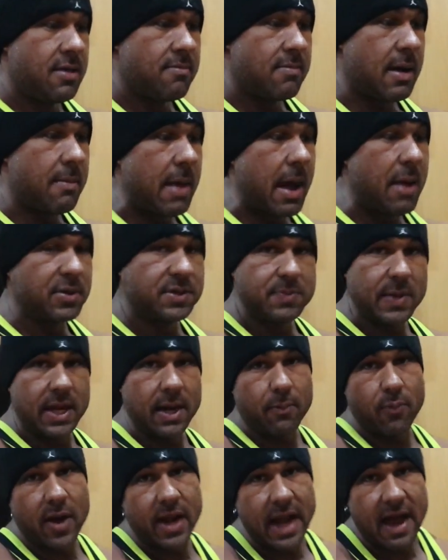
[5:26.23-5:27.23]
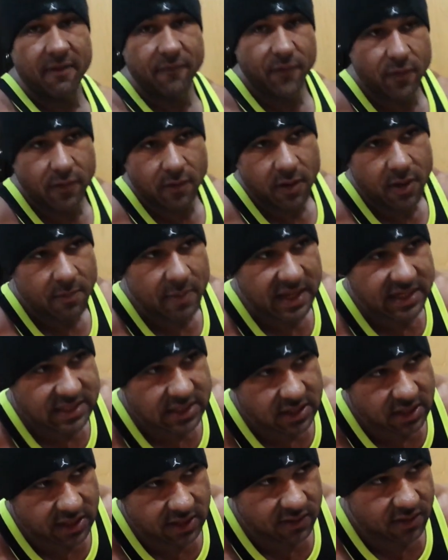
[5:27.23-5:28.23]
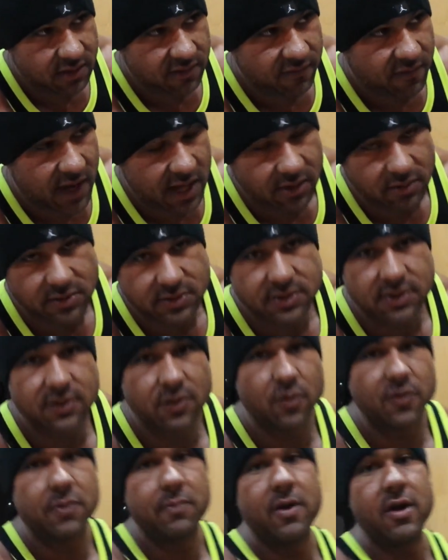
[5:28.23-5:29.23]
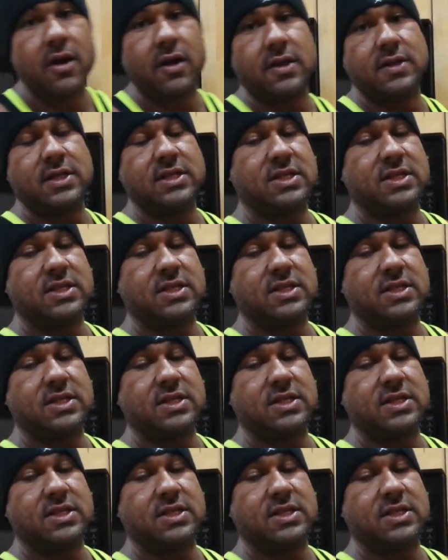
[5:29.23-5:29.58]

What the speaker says: My mind was made up right after basically the finals North Americans.